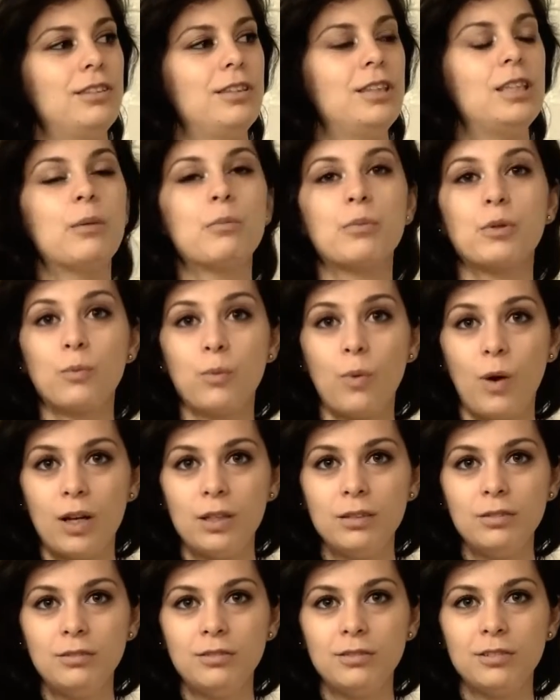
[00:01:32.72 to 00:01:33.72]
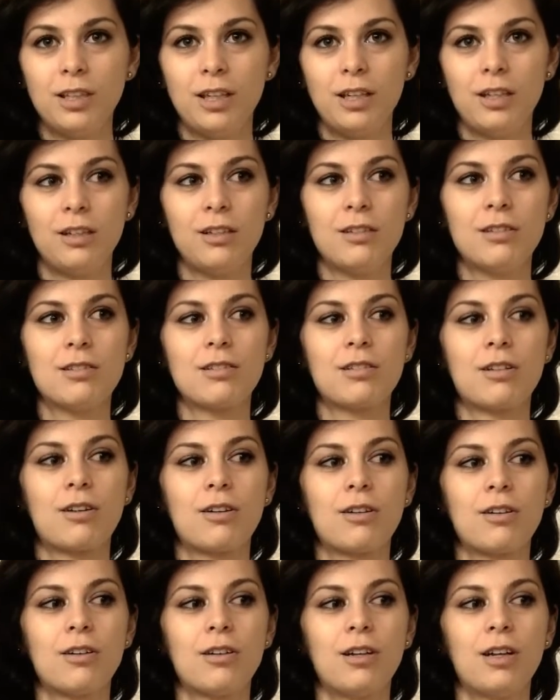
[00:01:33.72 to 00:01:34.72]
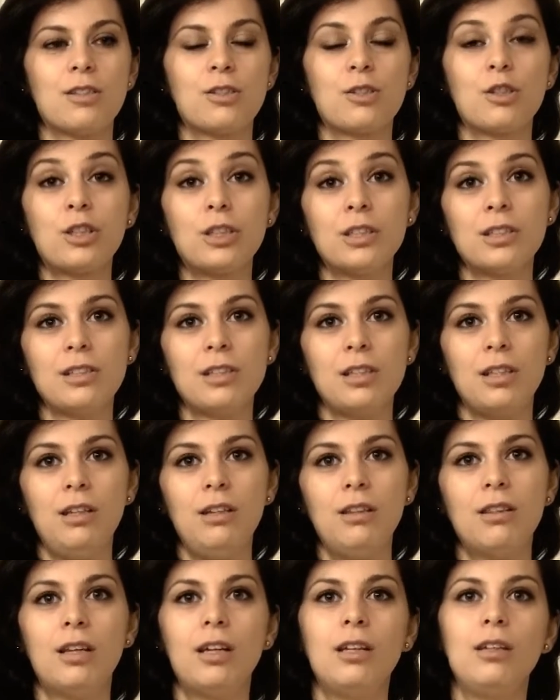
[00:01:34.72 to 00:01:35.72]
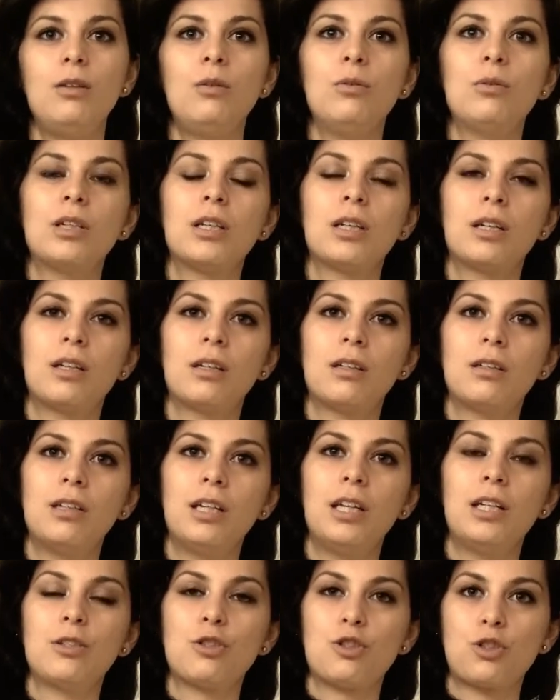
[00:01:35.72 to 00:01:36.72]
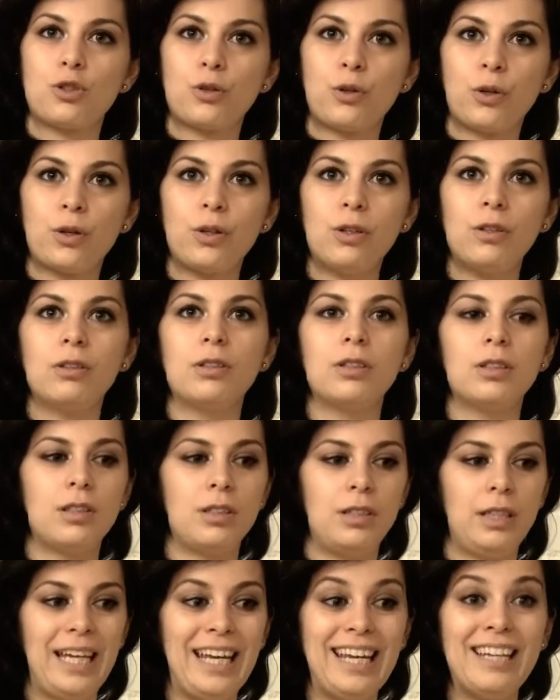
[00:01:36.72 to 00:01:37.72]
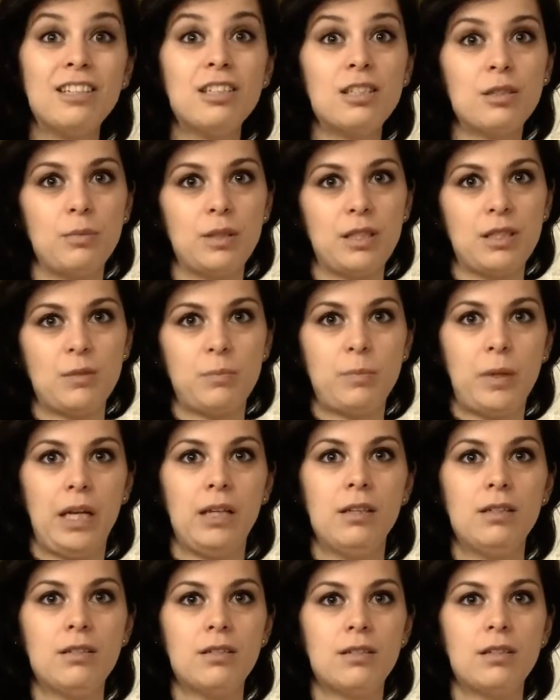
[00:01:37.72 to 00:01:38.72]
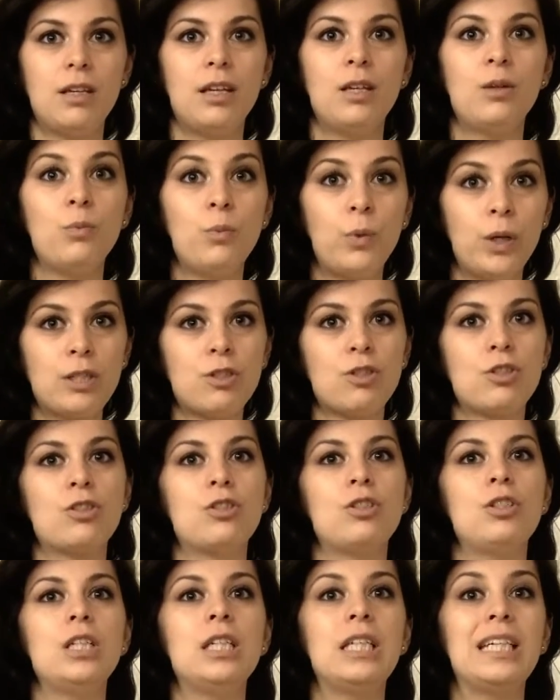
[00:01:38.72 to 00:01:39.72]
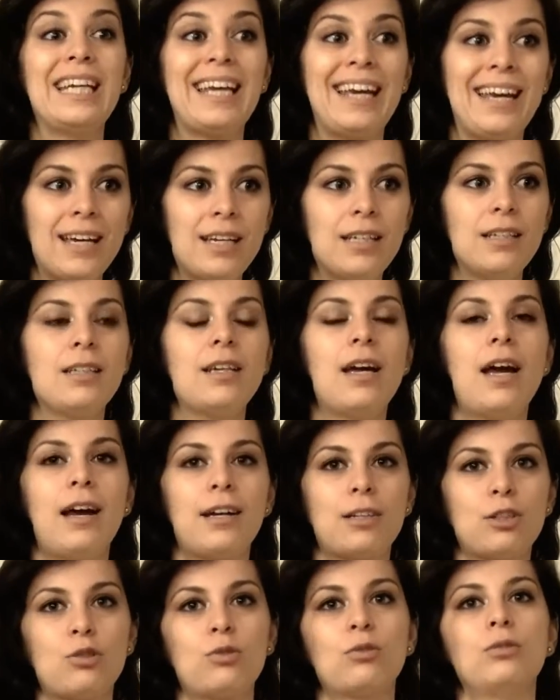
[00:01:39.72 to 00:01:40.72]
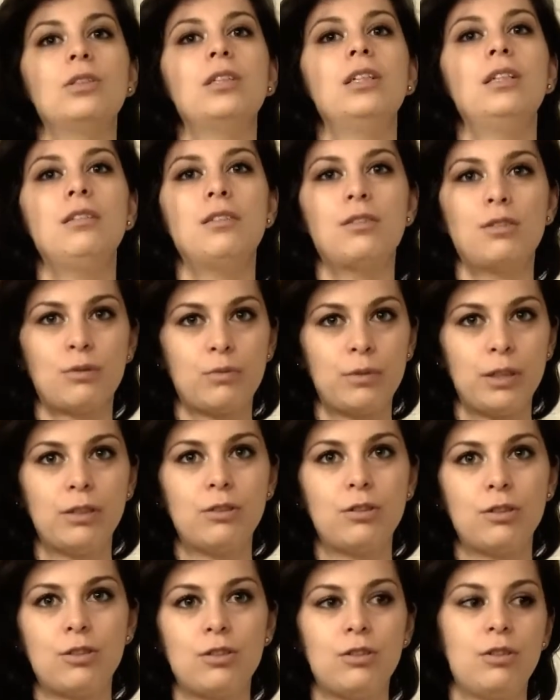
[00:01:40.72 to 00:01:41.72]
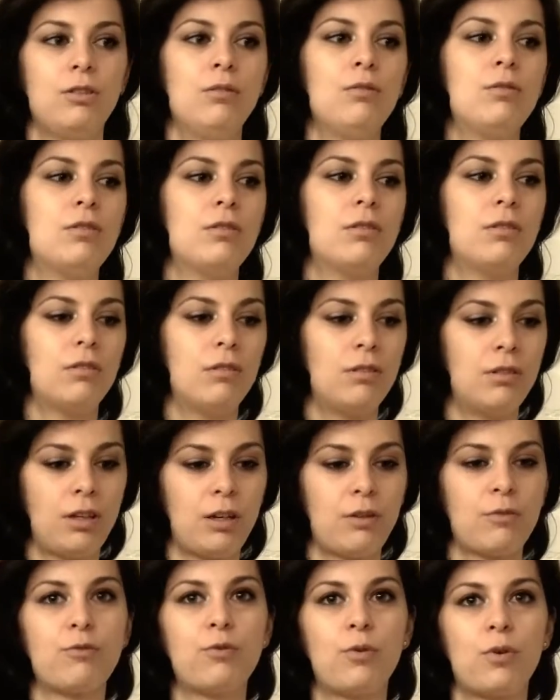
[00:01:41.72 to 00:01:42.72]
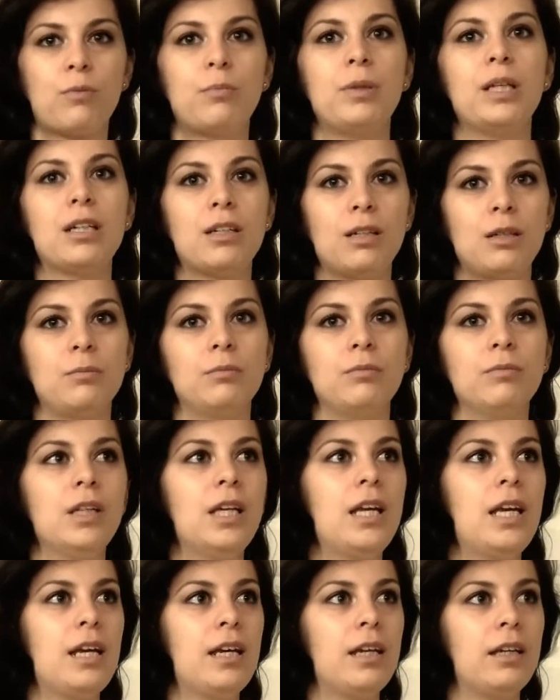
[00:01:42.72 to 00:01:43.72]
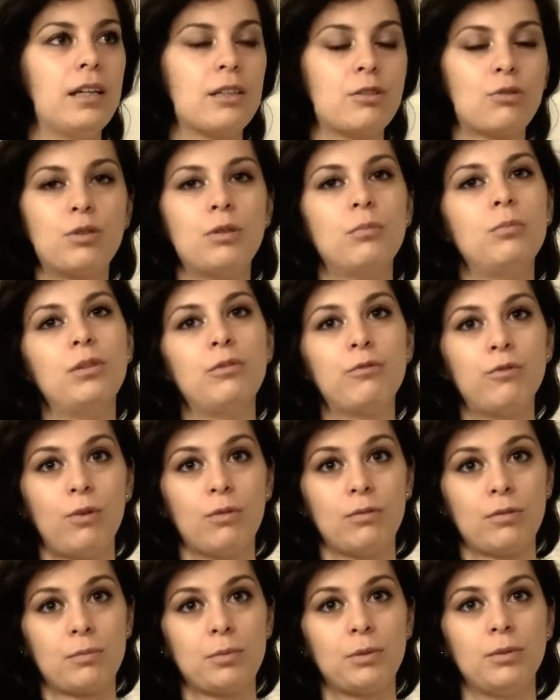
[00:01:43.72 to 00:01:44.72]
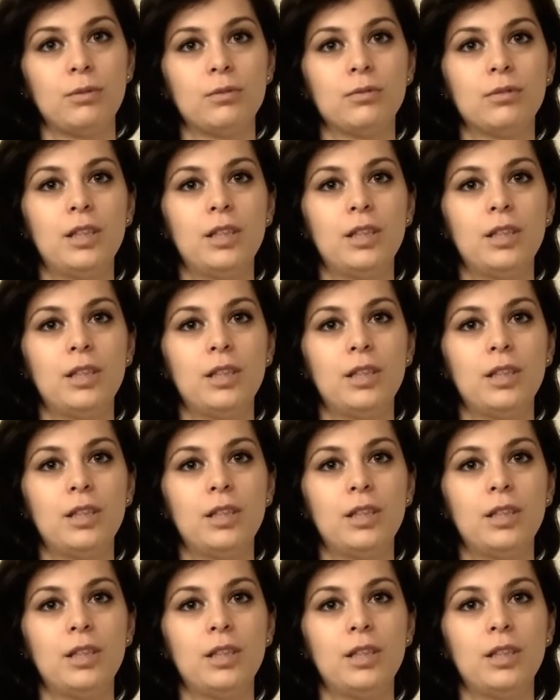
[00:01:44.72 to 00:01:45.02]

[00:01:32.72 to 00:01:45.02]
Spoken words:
Number one is her certainty that you can ensure an intimate space in which she can actually surrender to you, therefore become extremely vulnerable.